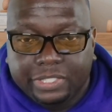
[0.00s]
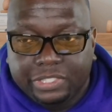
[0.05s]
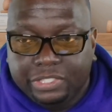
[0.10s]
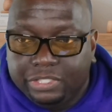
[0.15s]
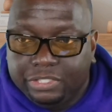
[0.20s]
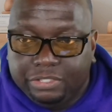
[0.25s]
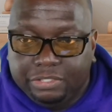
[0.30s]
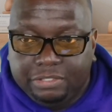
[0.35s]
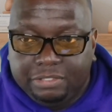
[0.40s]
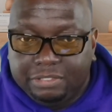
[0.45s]
This
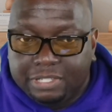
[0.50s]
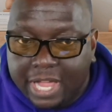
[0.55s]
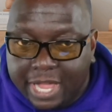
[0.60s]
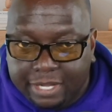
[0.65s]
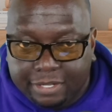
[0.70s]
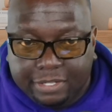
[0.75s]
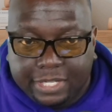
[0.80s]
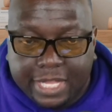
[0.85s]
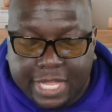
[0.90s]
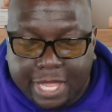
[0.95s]
is
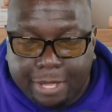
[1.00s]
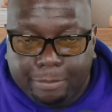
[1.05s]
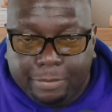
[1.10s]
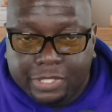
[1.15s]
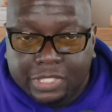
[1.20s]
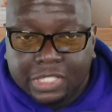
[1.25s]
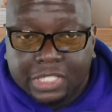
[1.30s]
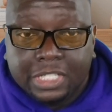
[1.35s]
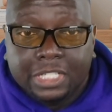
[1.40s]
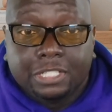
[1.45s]
not going to
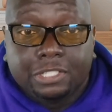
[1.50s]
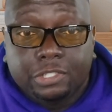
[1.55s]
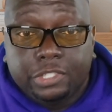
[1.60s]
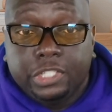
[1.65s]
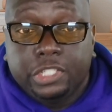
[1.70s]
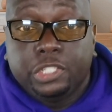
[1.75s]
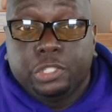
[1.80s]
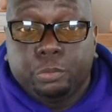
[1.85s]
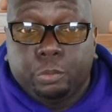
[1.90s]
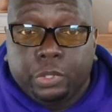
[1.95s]
happen. So
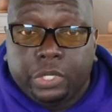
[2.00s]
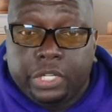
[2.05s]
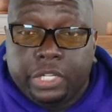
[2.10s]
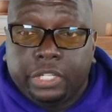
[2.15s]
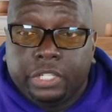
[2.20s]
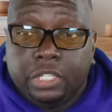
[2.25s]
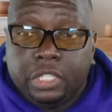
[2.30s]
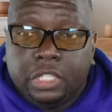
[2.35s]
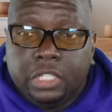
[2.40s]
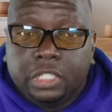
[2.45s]
this is
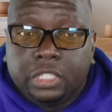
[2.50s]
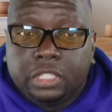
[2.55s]
where